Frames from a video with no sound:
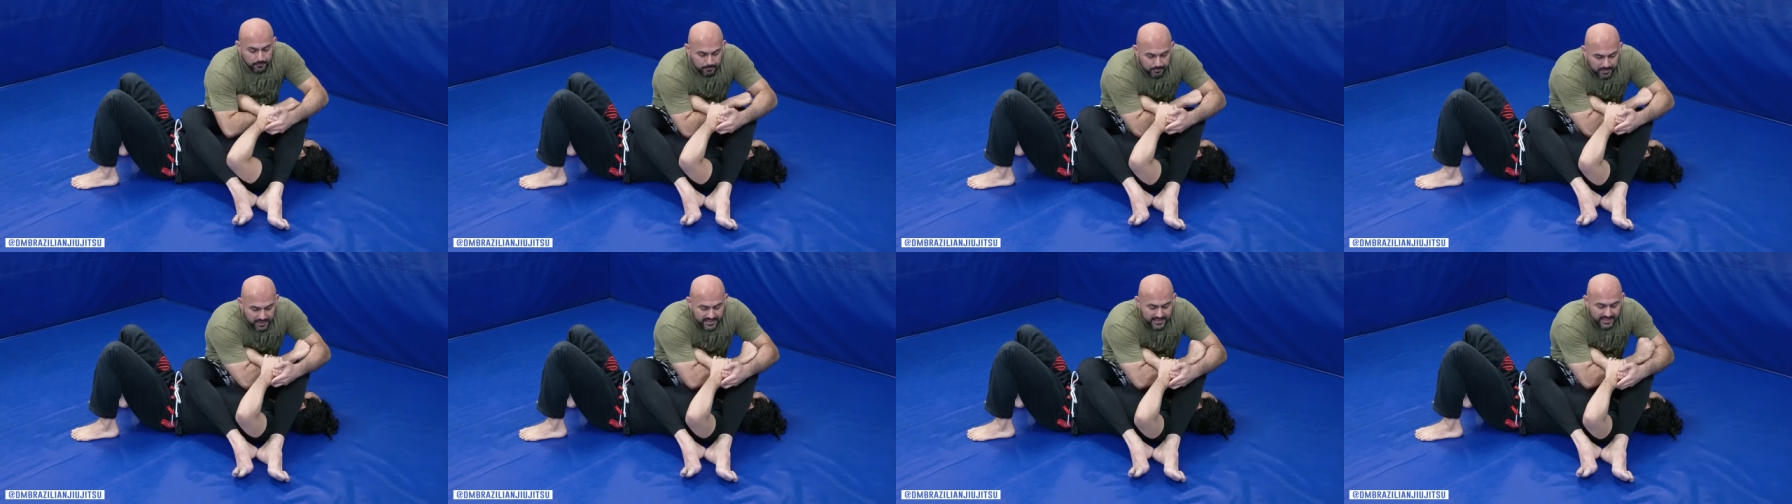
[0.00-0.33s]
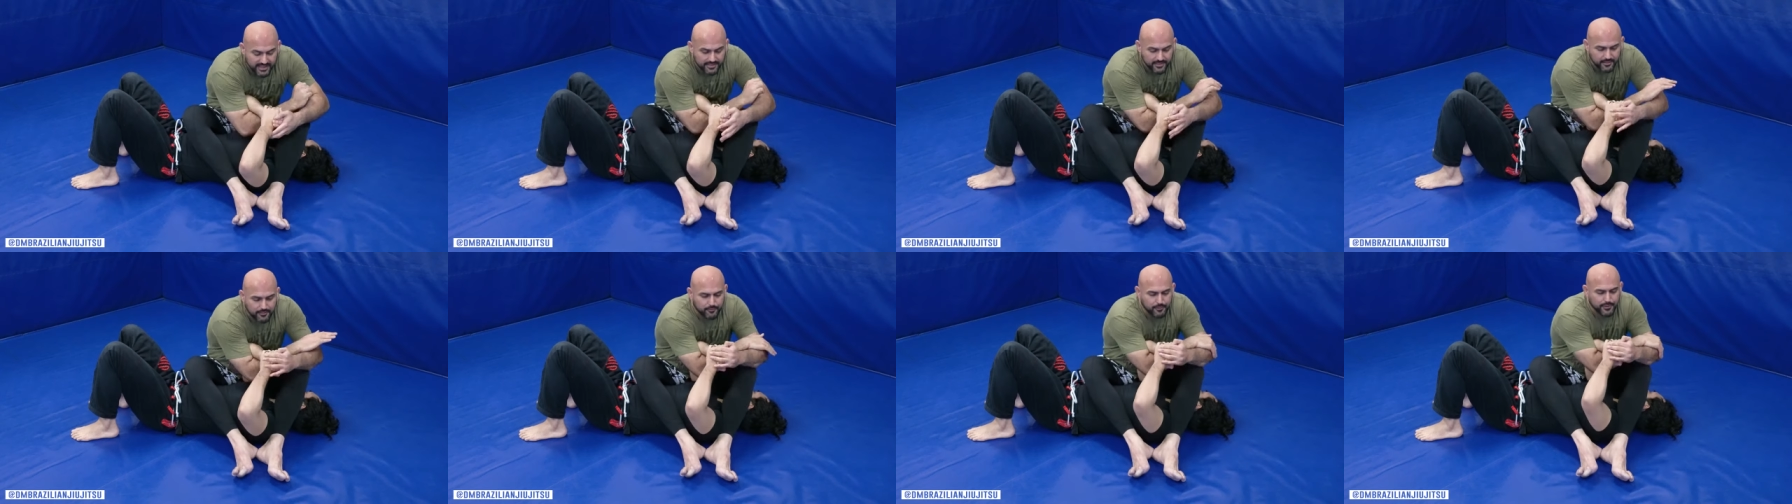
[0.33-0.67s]

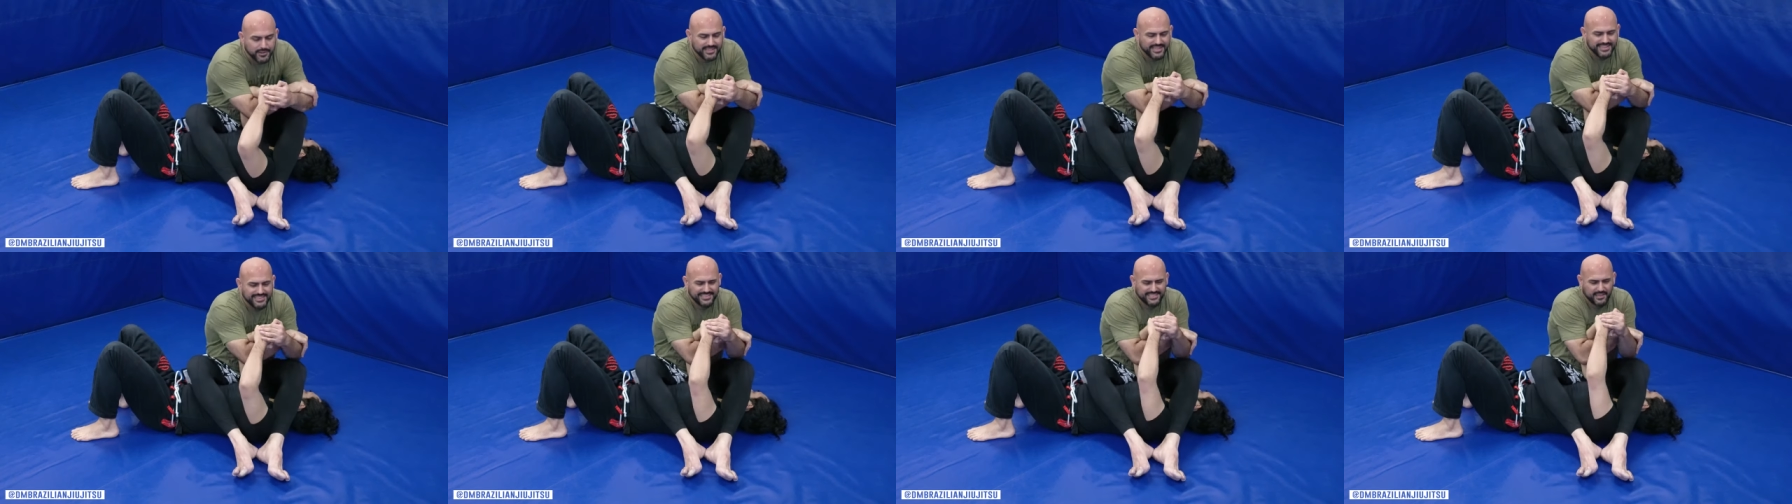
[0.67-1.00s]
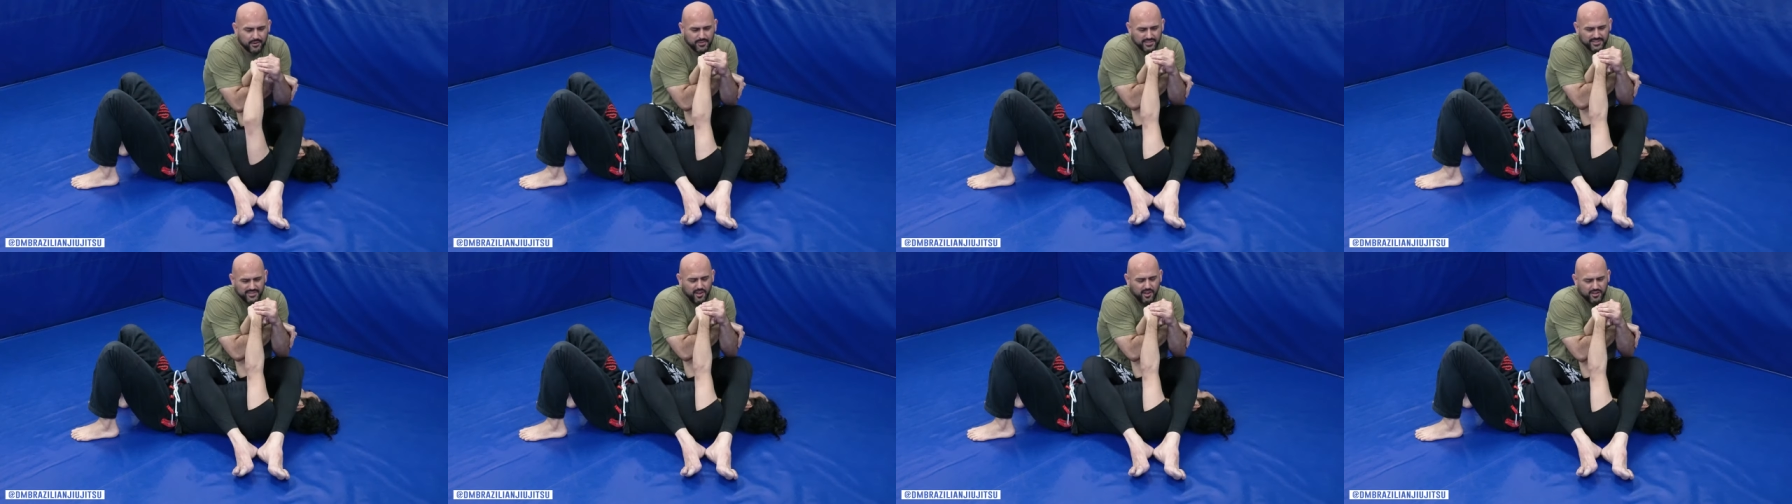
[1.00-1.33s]
begin the release
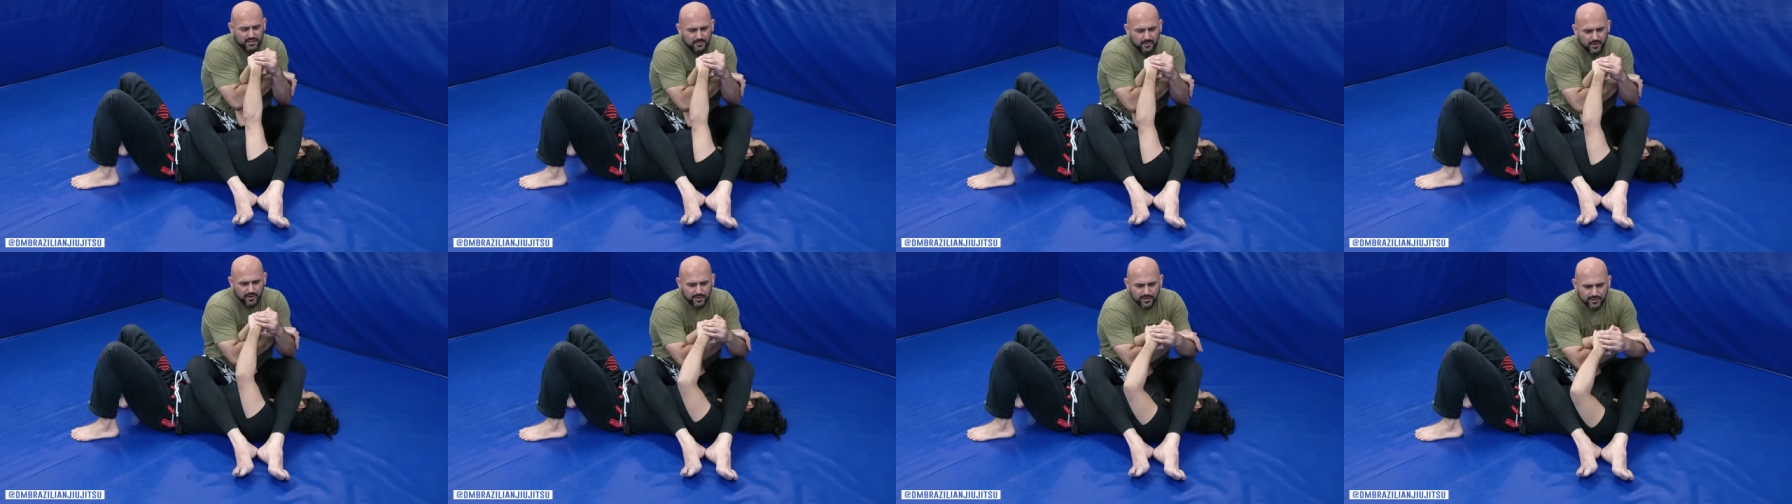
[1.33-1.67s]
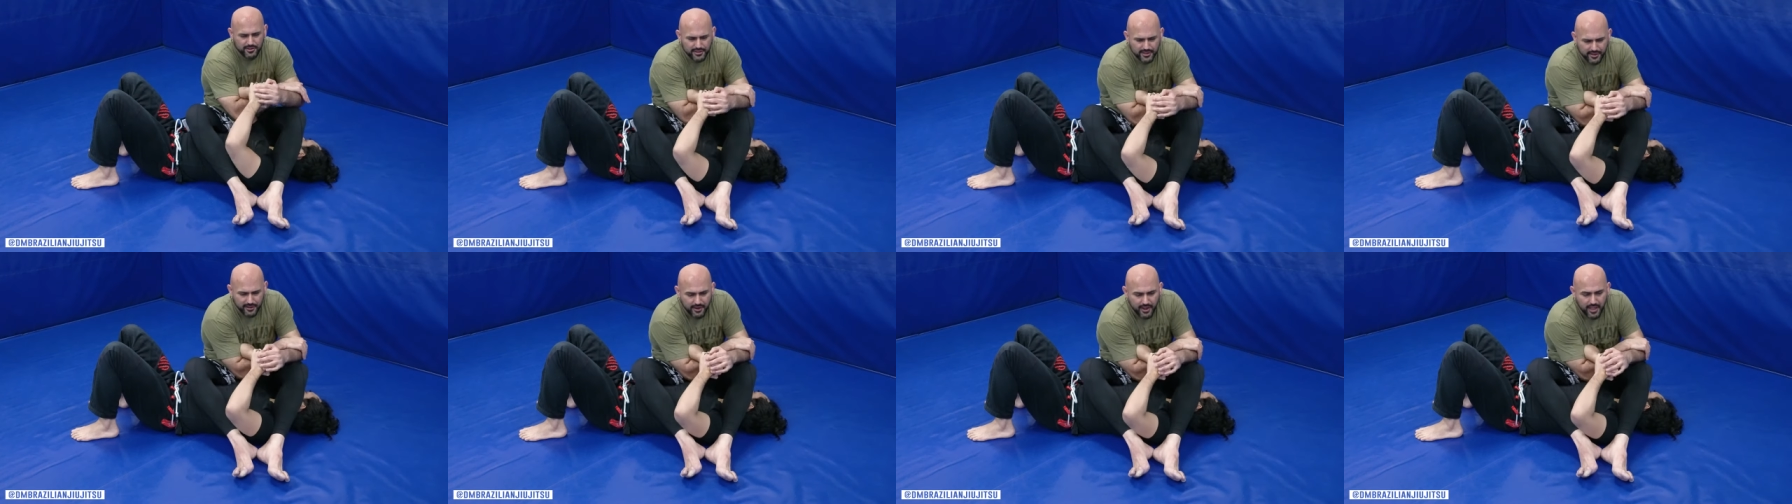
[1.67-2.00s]
that we talked about
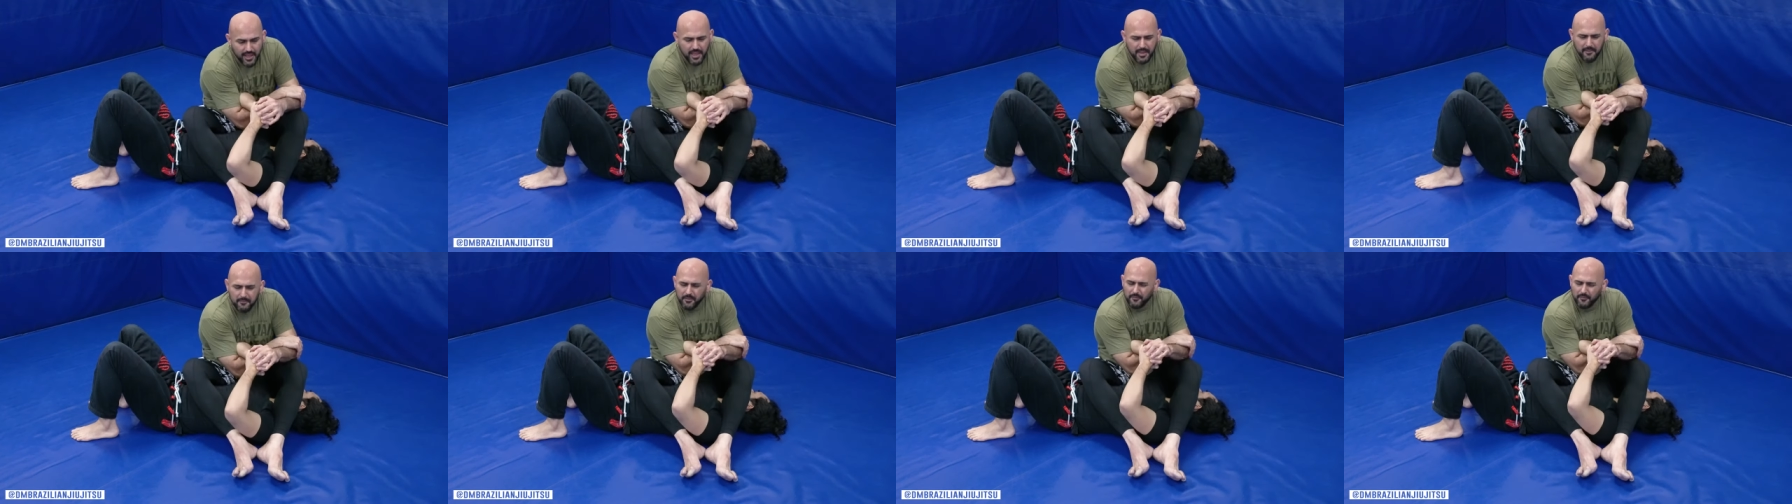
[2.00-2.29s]
earlier,